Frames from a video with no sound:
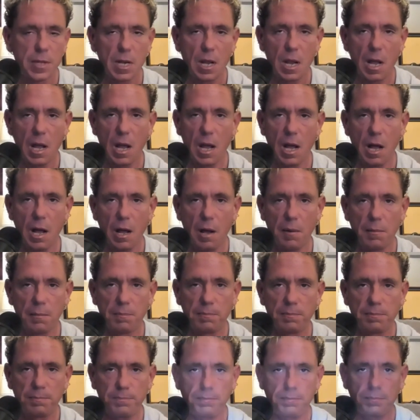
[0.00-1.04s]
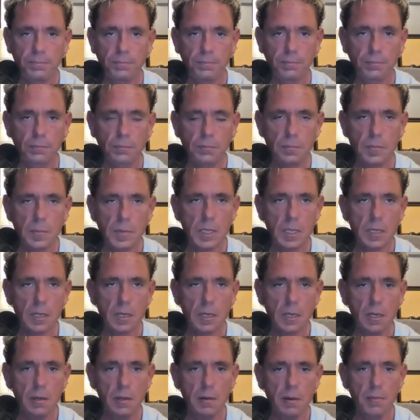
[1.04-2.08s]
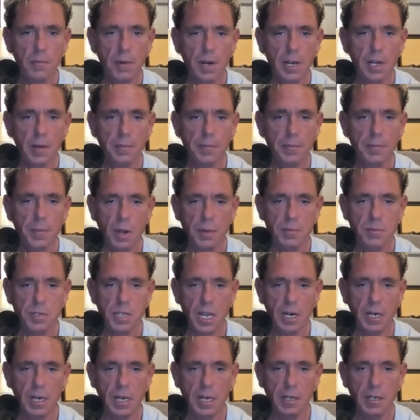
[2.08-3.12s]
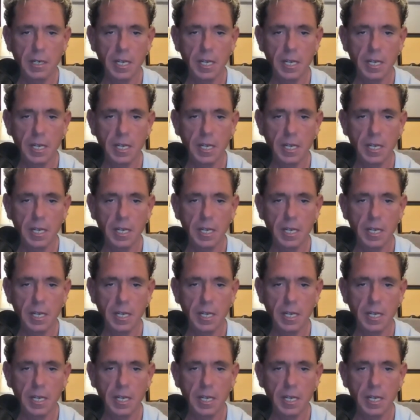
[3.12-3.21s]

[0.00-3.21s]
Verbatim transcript: And let me bring up the website again.